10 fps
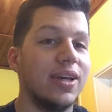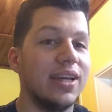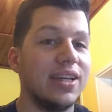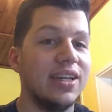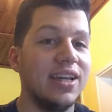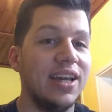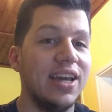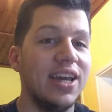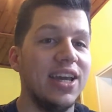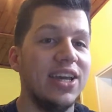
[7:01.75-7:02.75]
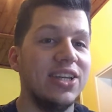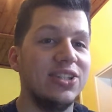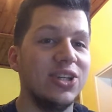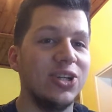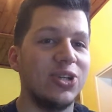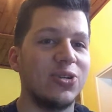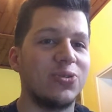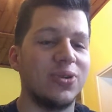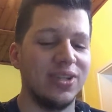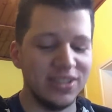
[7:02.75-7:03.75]
like, he's not
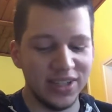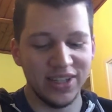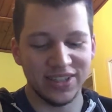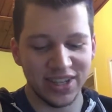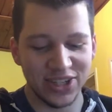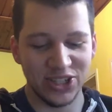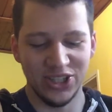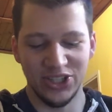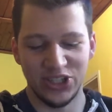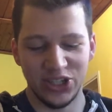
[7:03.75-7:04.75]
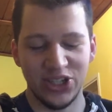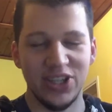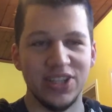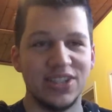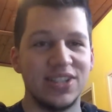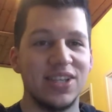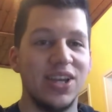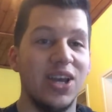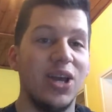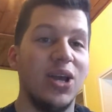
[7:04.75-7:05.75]
crazy, he's actually a genius.
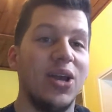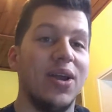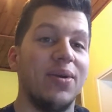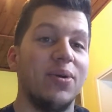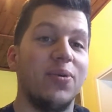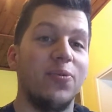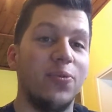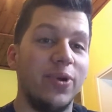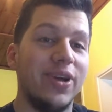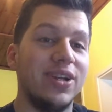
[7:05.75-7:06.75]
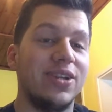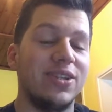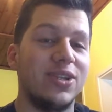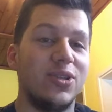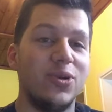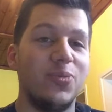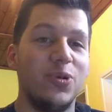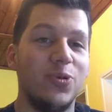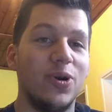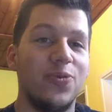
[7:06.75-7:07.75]
But we are the
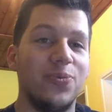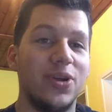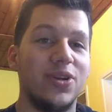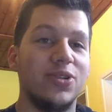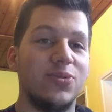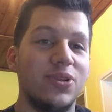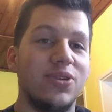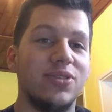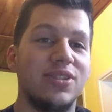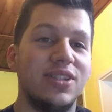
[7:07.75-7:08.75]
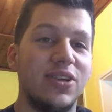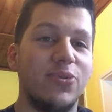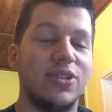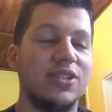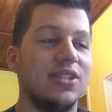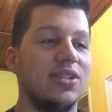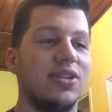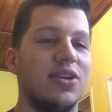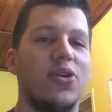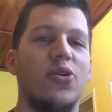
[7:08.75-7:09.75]
stupid one because we don't see what's
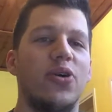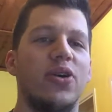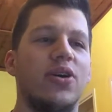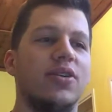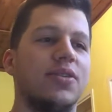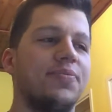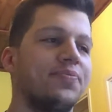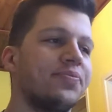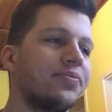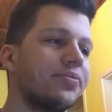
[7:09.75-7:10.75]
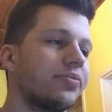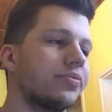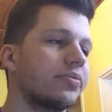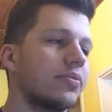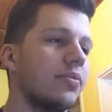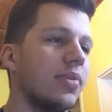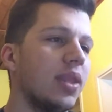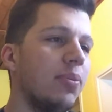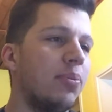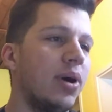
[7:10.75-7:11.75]
going on.
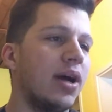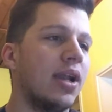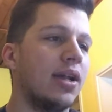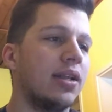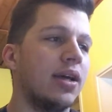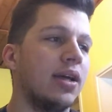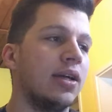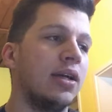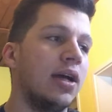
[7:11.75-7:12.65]
But like,